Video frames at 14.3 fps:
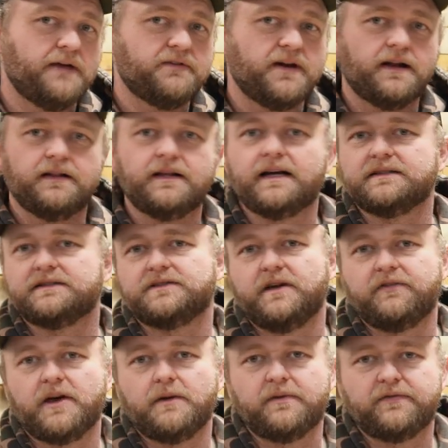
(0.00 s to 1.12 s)
I've got a lot of
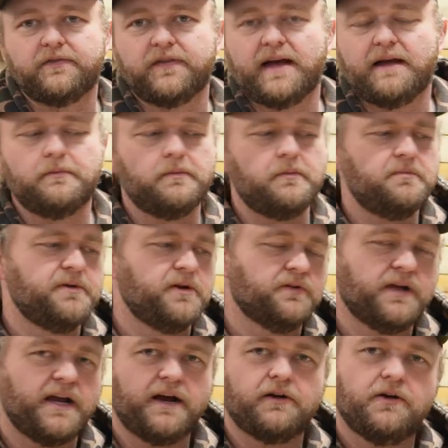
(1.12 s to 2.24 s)
stuff coming for that. I'm going to be
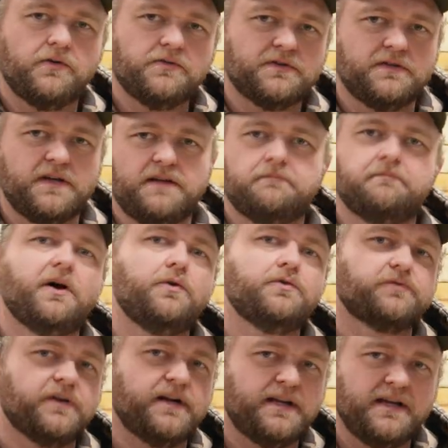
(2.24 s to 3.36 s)
building arrows, getting
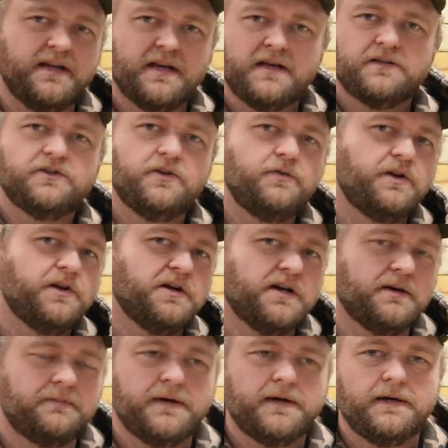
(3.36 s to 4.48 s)
bows ready, tuning
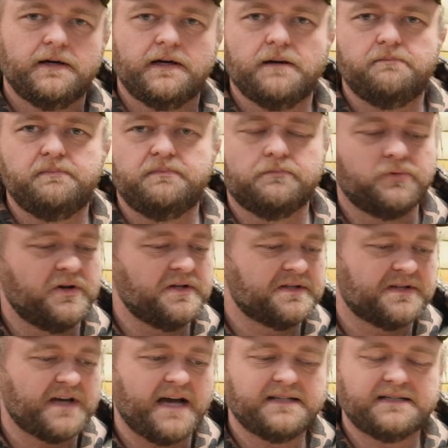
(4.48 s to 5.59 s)
up, printing
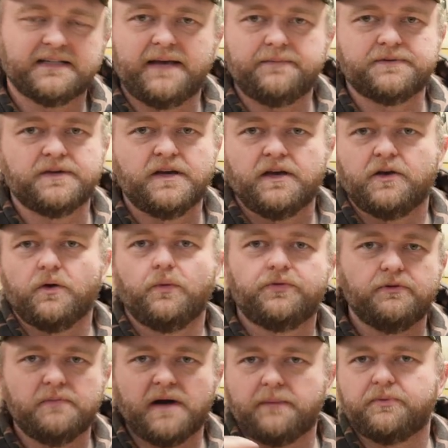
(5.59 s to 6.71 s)
sight tapes, going
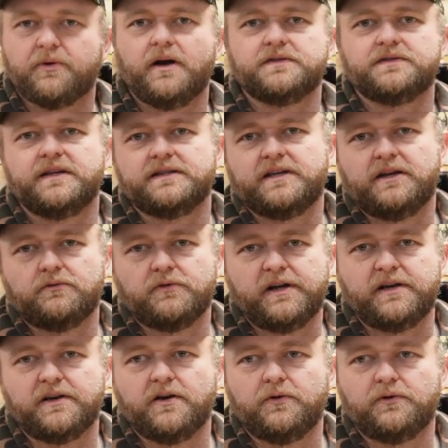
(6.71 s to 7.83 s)
through my process, getting
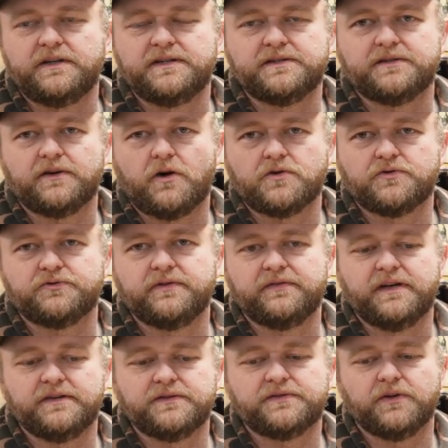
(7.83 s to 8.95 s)
ready to go to these archery events.